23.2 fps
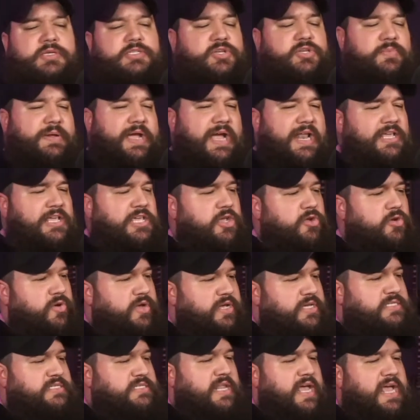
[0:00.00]
I'm kind of
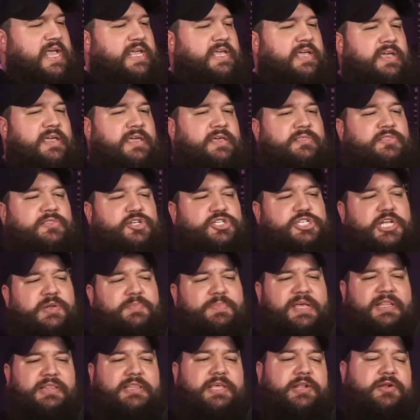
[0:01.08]
curious, like, there should
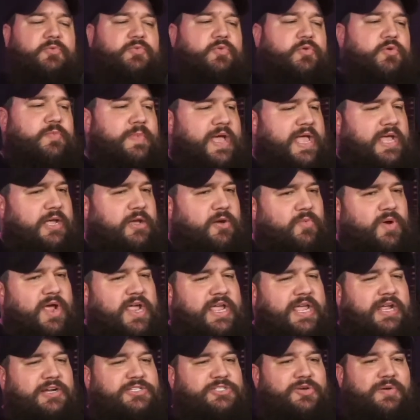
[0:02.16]
be a little room echo right
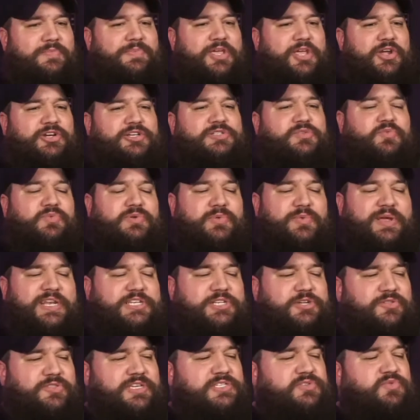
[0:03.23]
here. So I'm curious when we
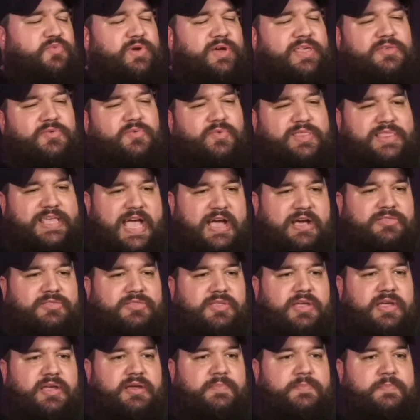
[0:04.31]
do this with and without
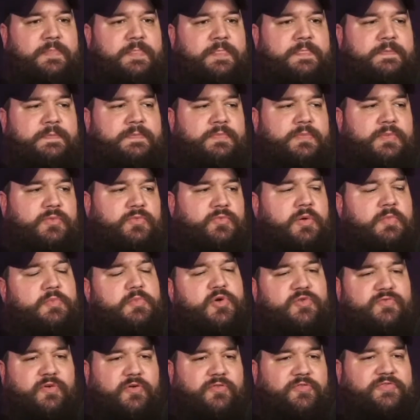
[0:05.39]
the
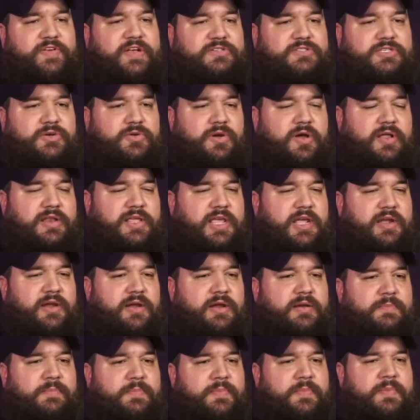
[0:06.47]
removal filter on
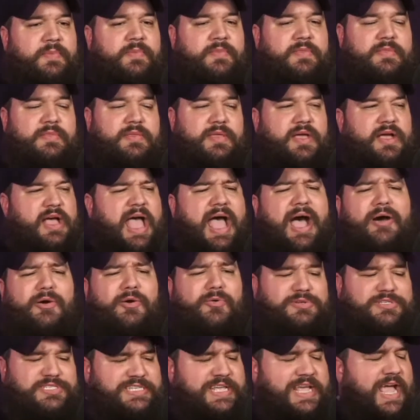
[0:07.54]
here, how it
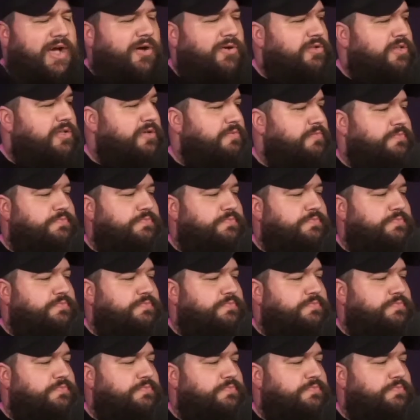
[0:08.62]
will sound.